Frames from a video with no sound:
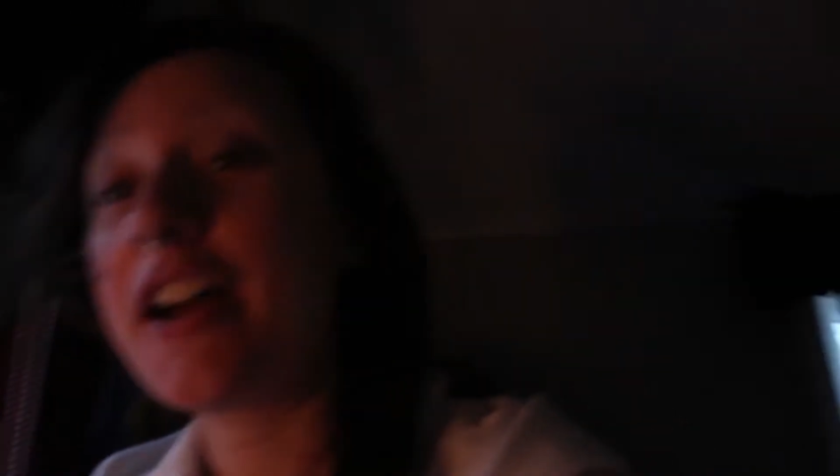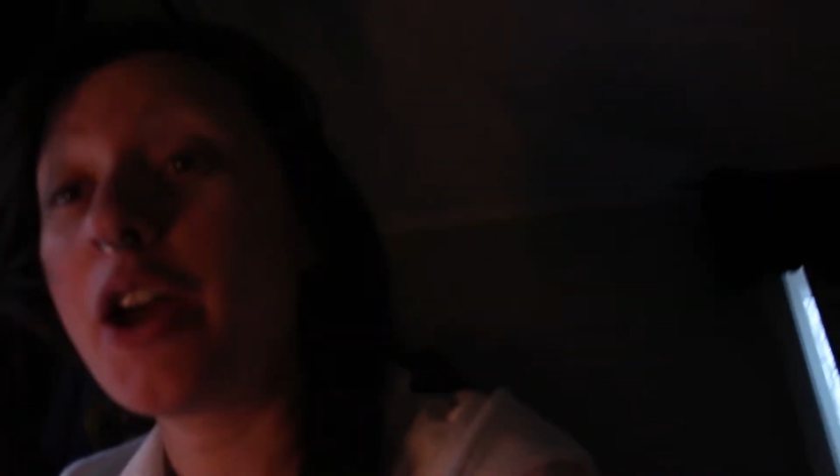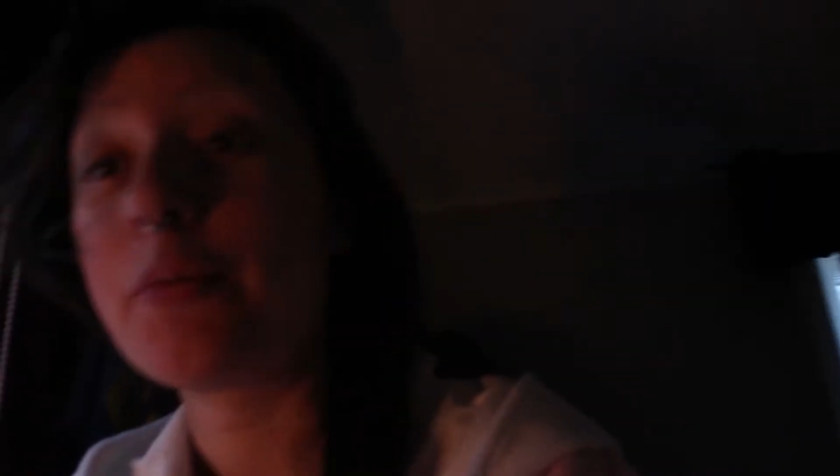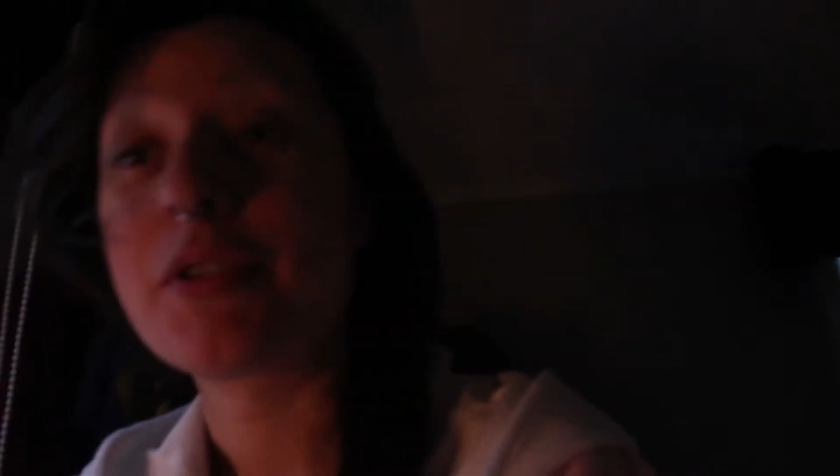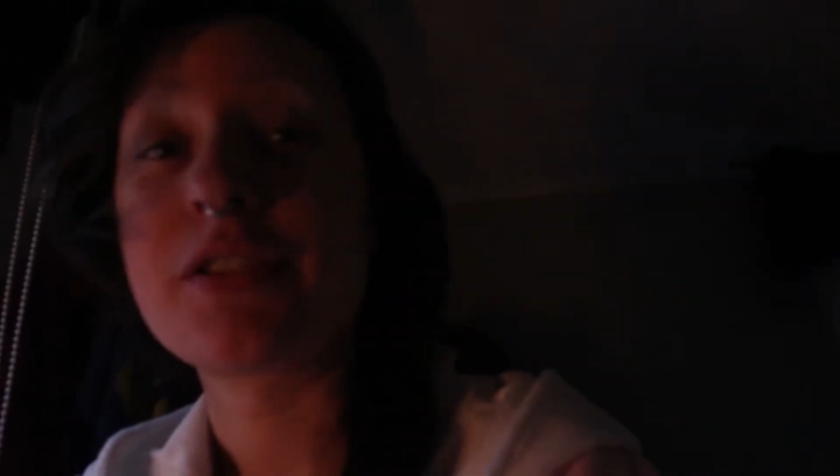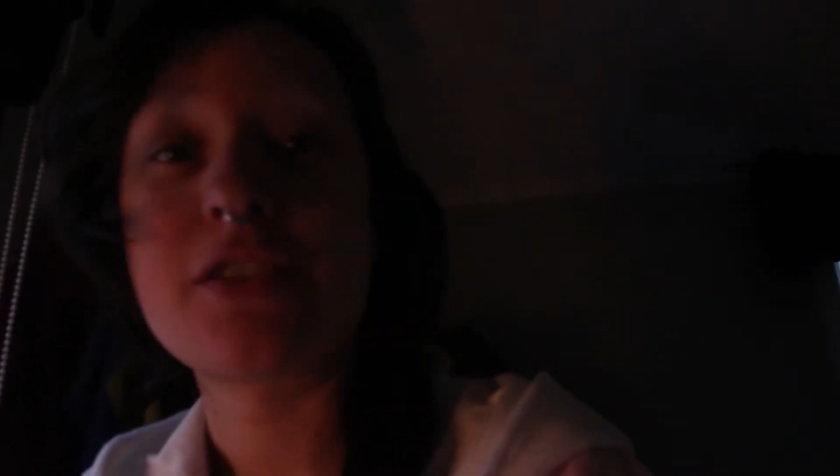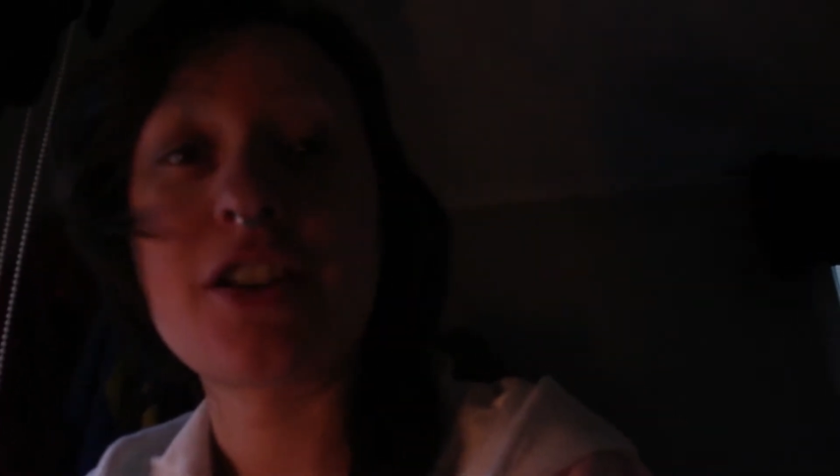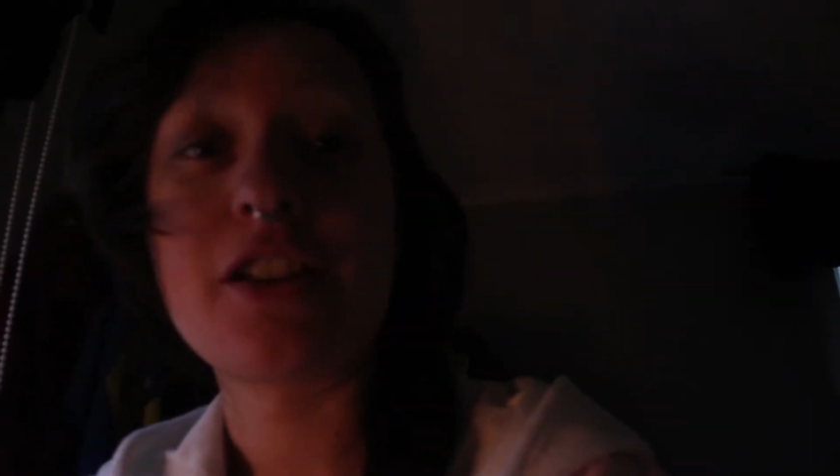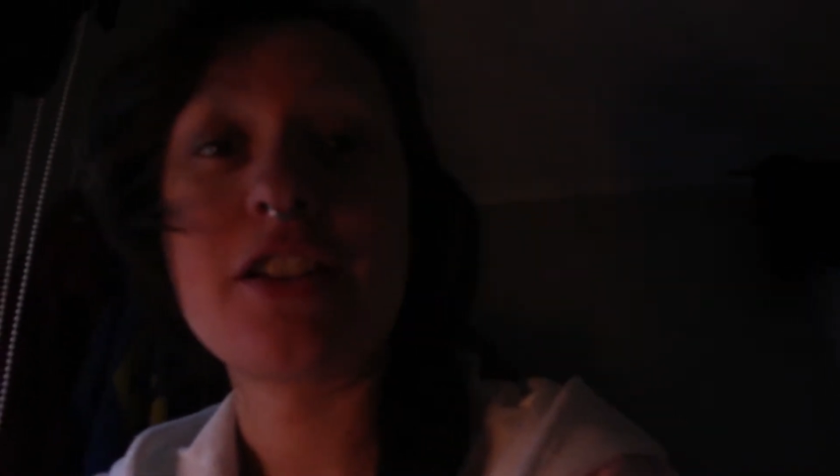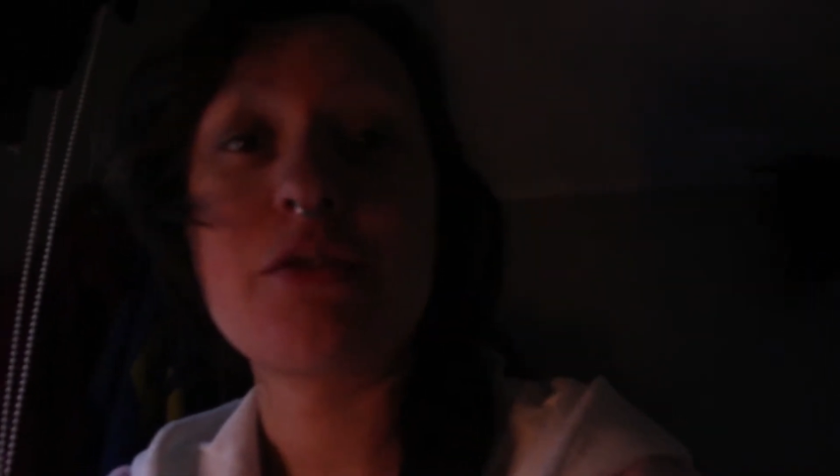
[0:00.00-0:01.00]
I hope it doesn't
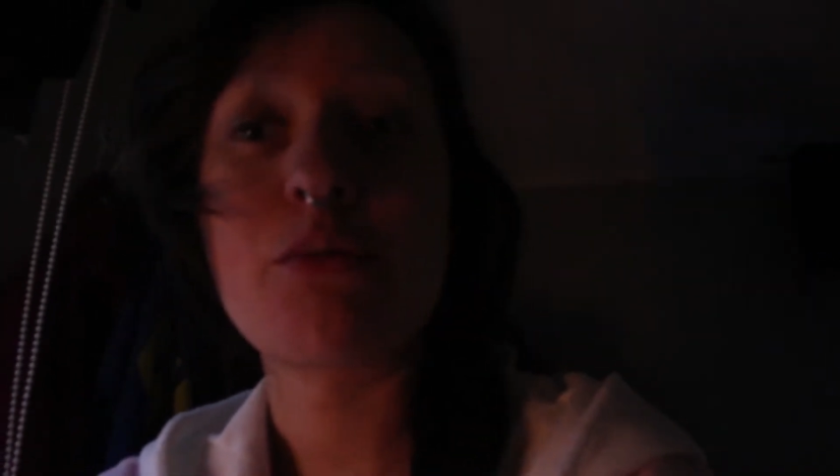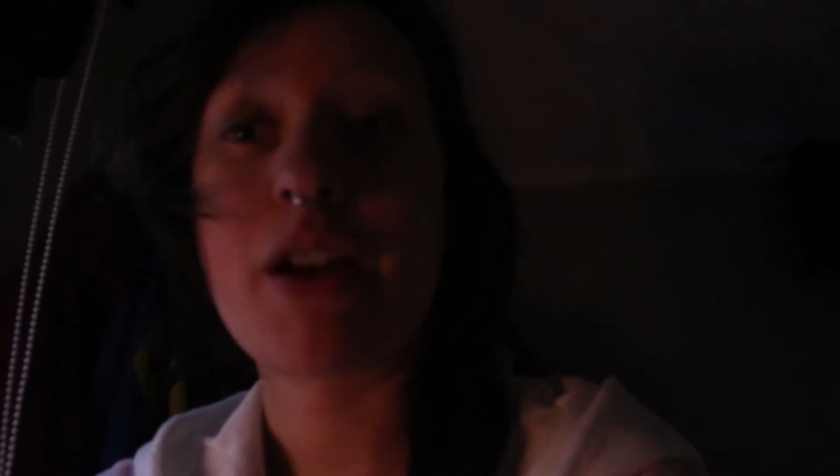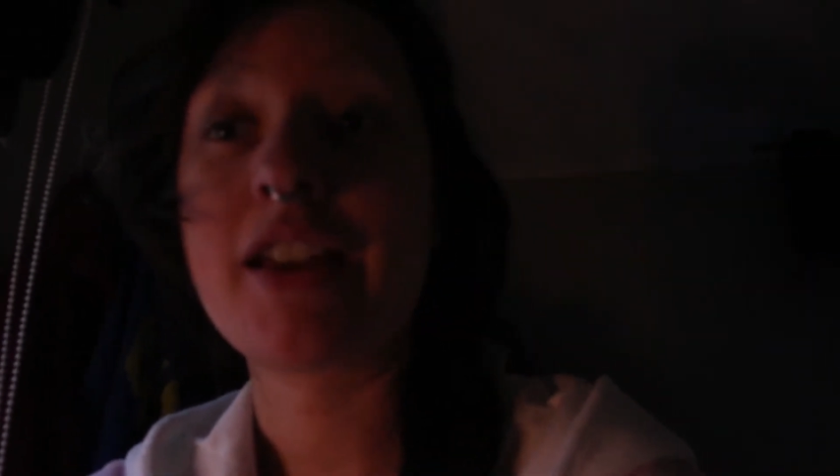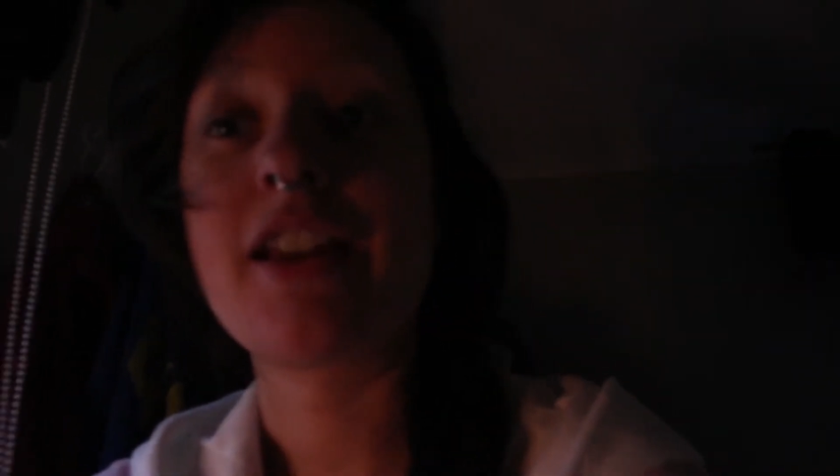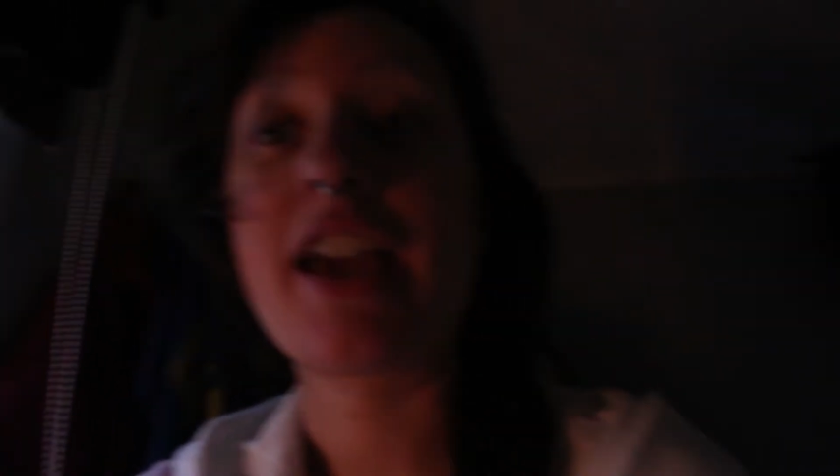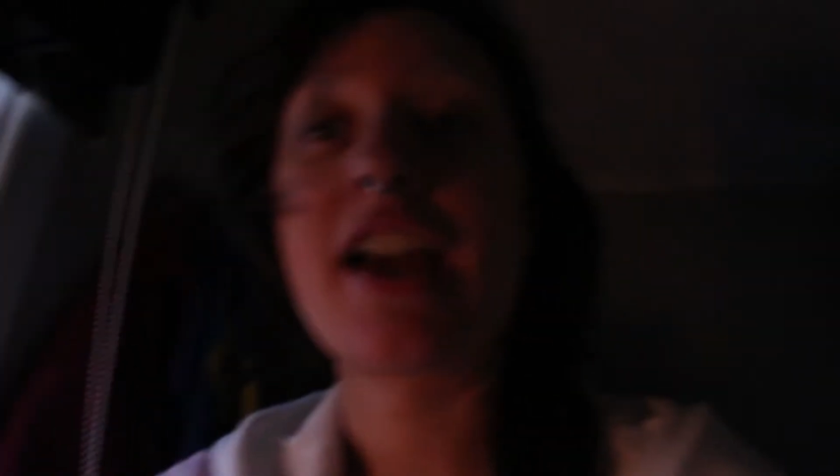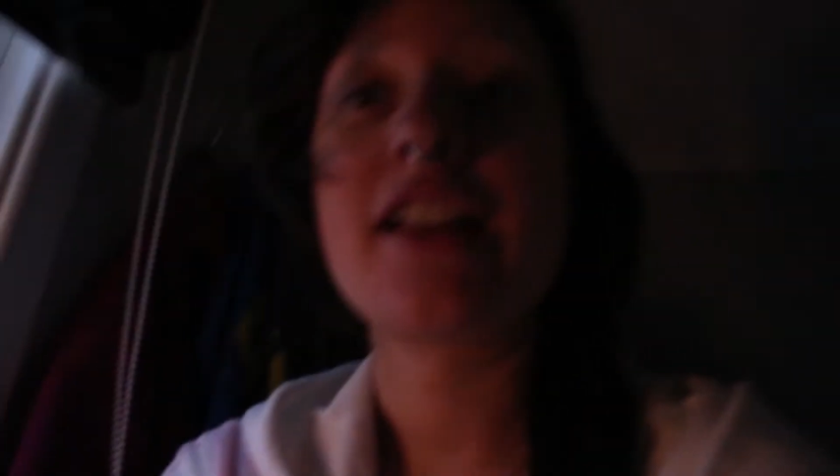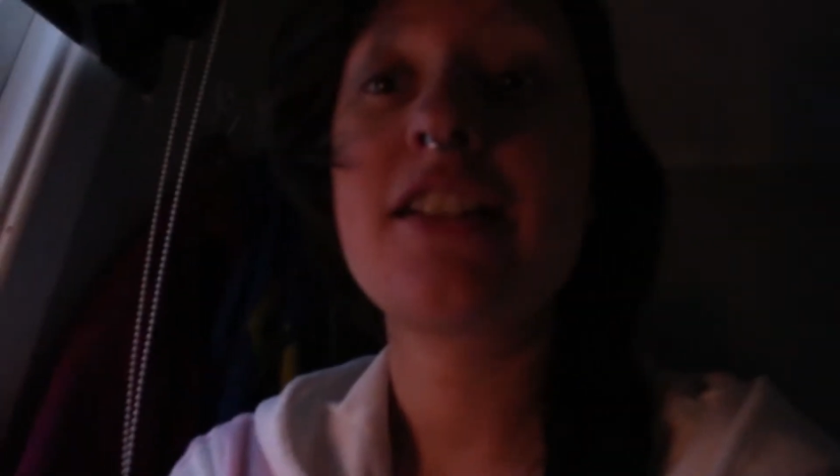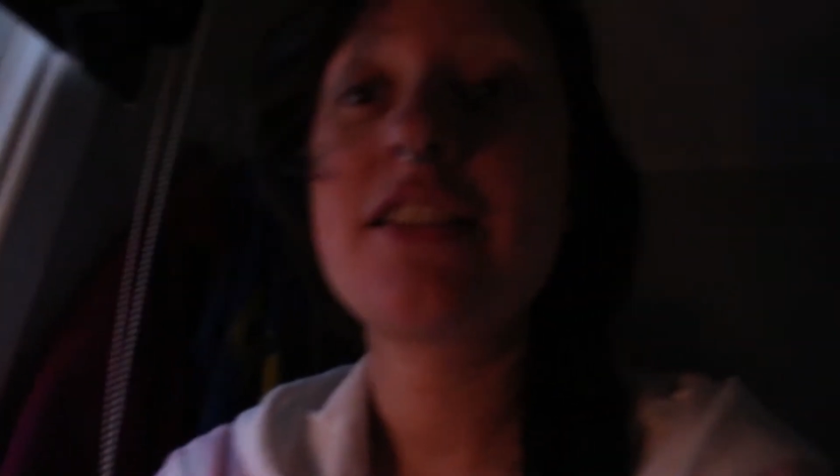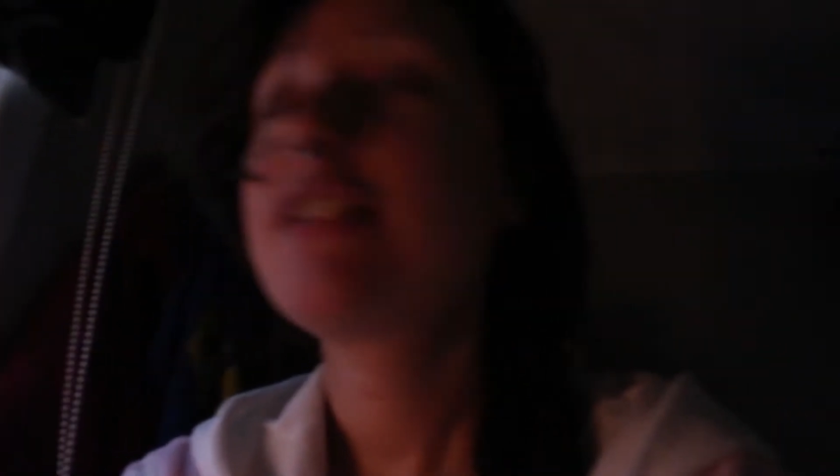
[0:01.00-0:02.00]
turn into rain
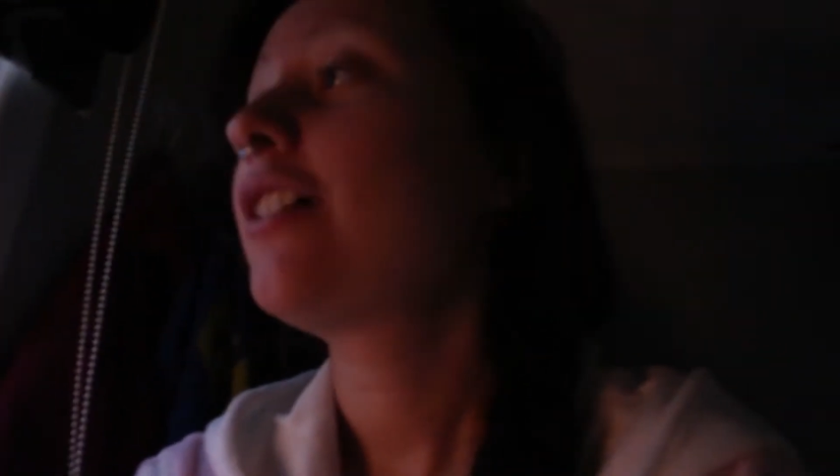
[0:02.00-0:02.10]
again.